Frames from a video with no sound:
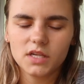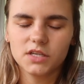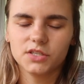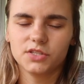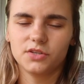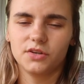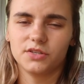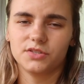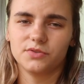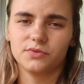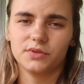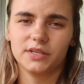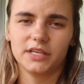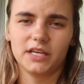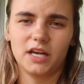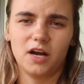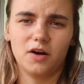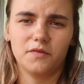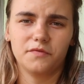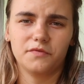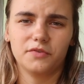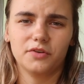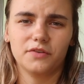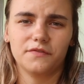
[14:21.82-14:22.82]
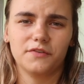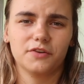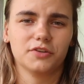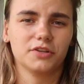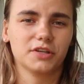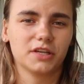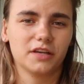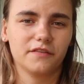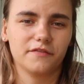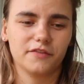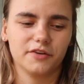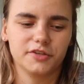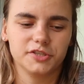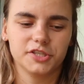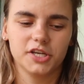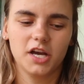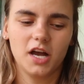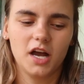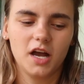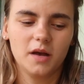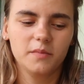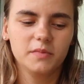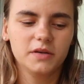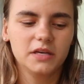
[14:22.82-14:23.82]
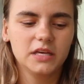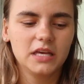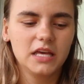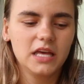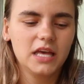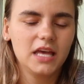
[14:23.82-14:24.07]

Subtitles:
So it's really helpful if you're looking for a job.